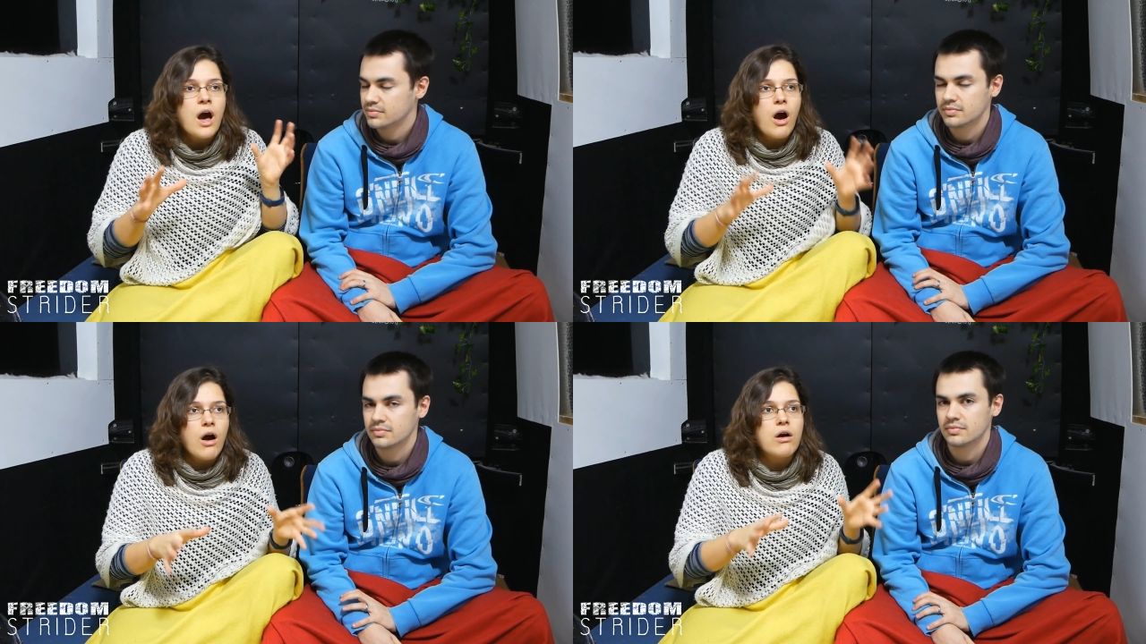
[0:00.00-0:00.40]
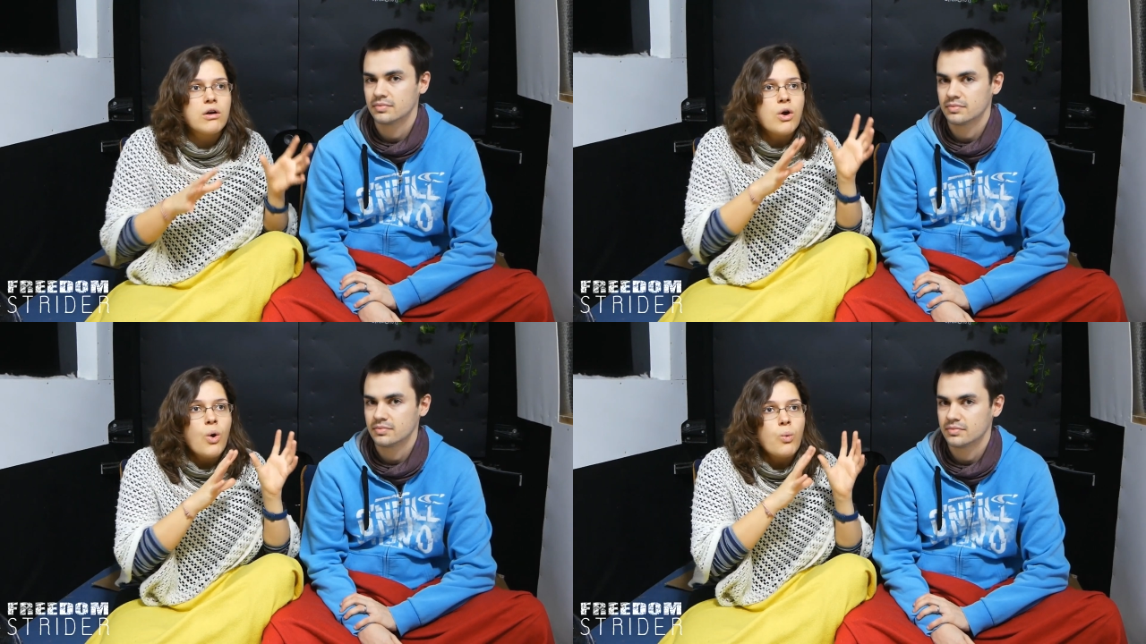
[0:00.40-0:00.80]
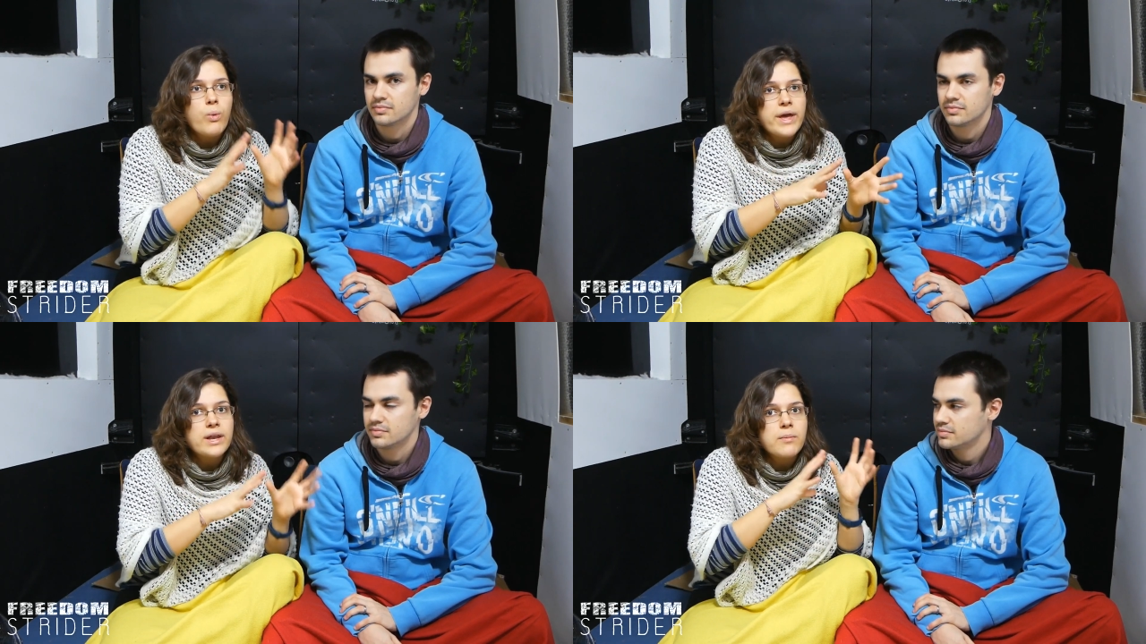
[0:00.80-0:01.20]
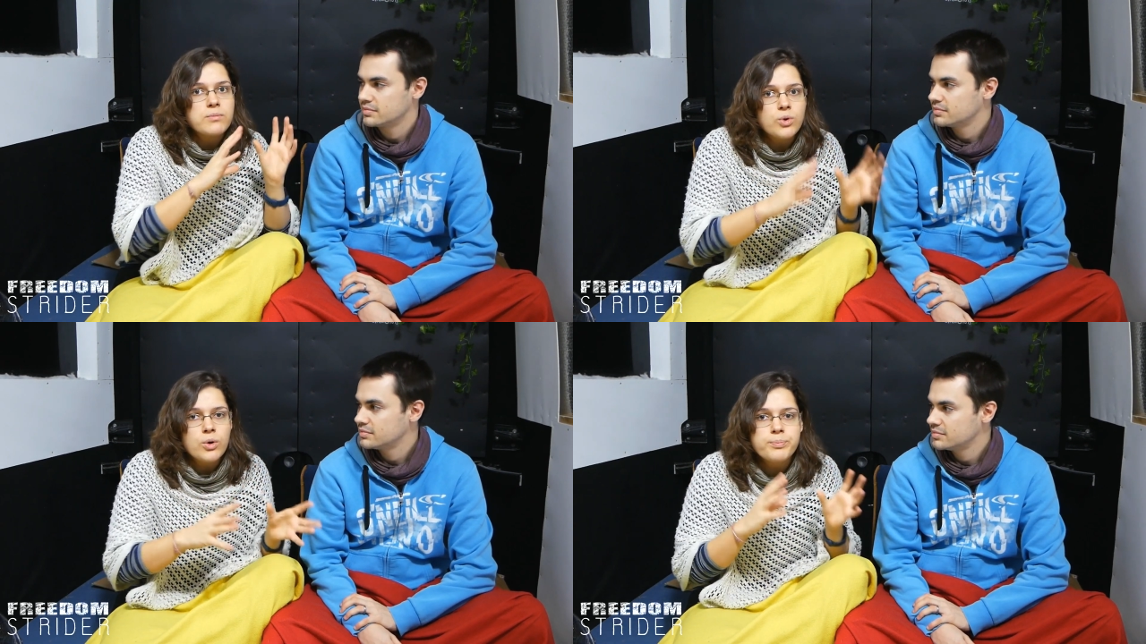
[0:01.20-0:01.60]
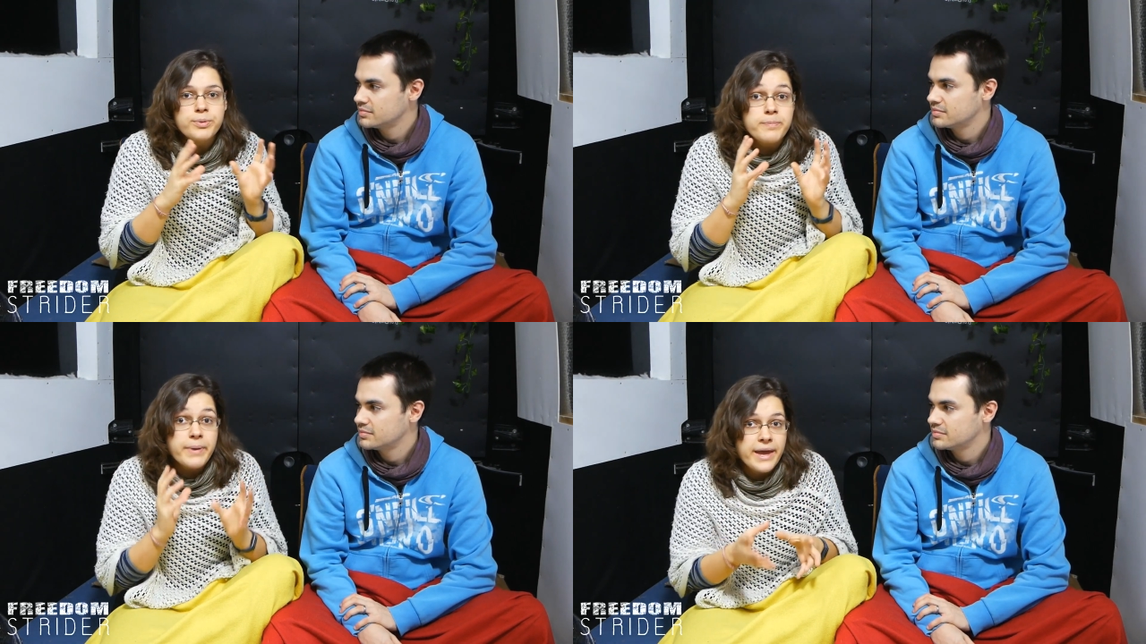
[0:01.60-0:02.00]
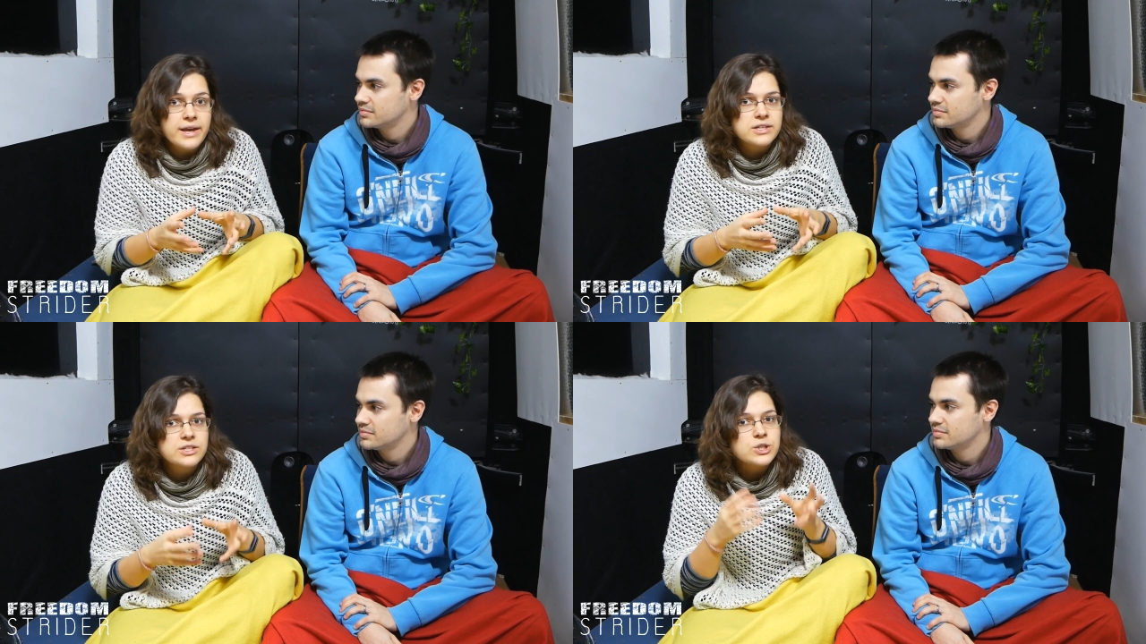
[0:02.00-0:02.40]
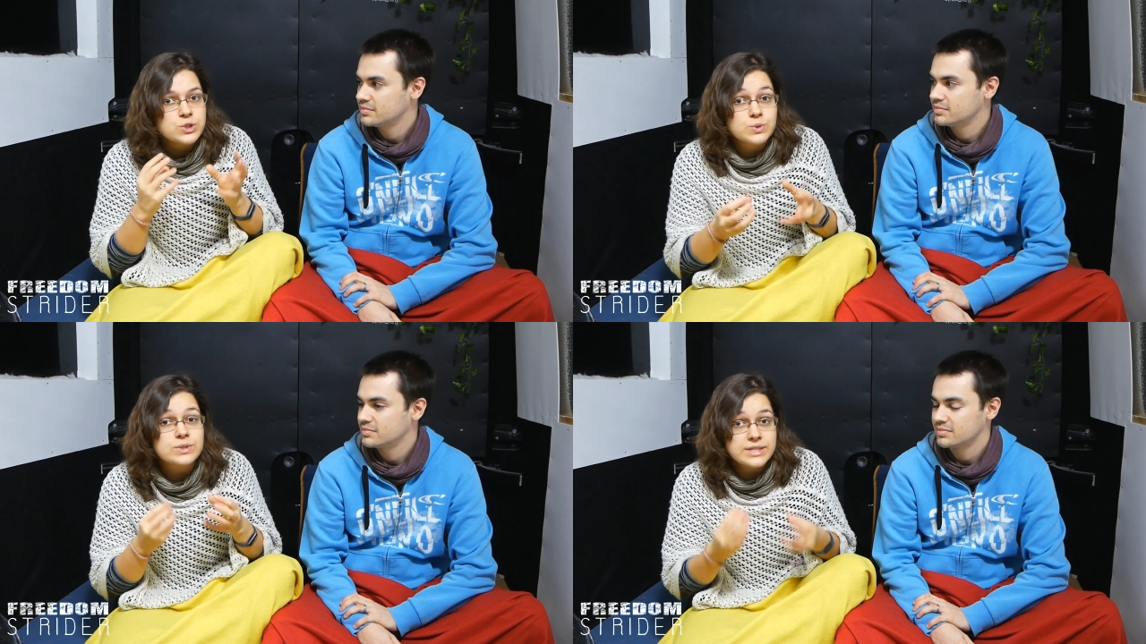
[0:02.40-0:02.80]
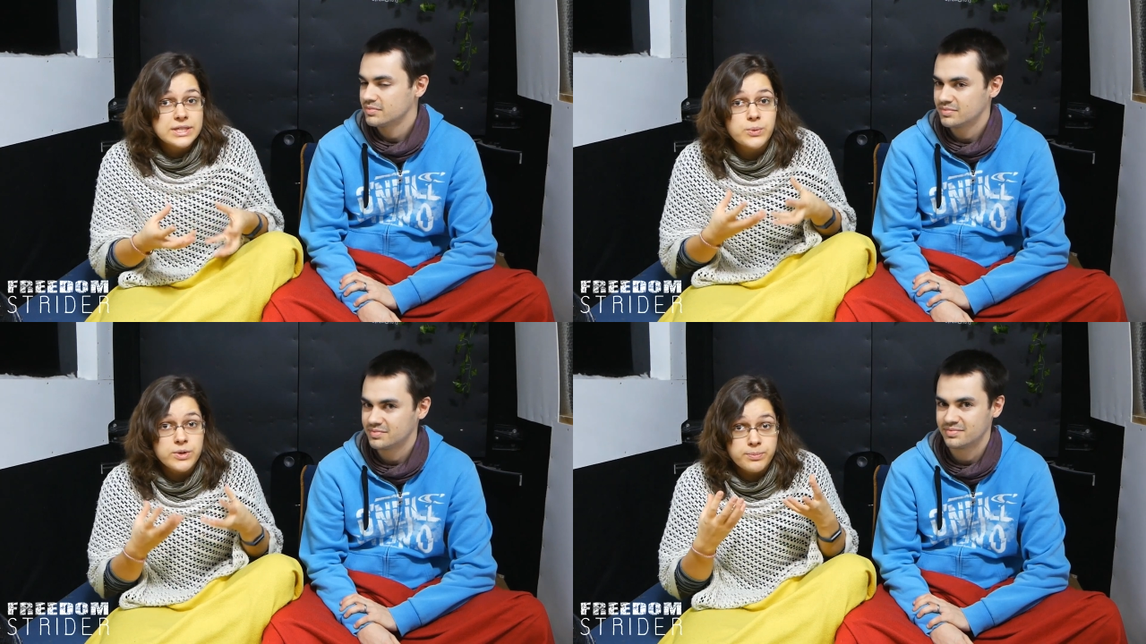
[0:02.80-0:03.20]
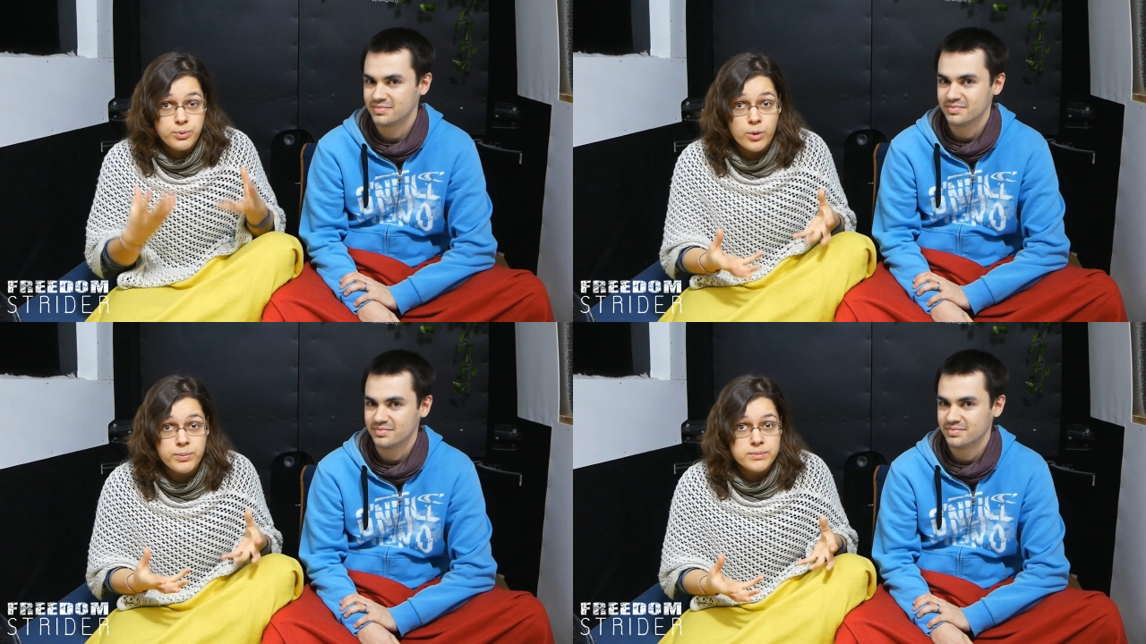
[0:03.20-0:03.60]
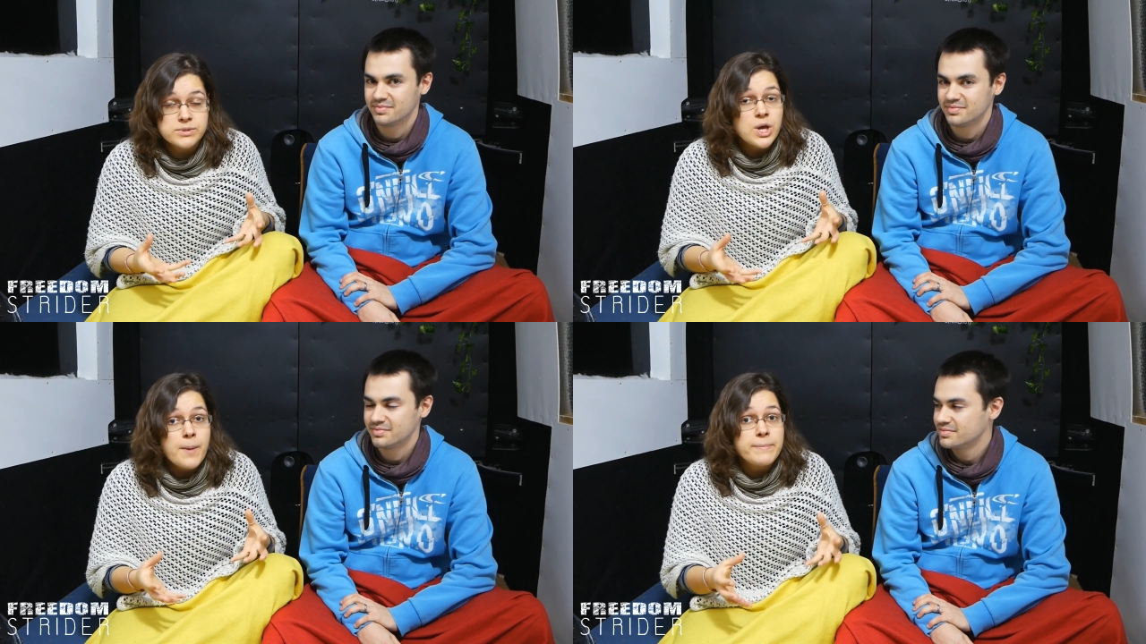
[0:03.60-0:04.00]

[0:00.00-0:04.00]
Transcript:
Speaker 1: are when I'm not prepared to deal with problems,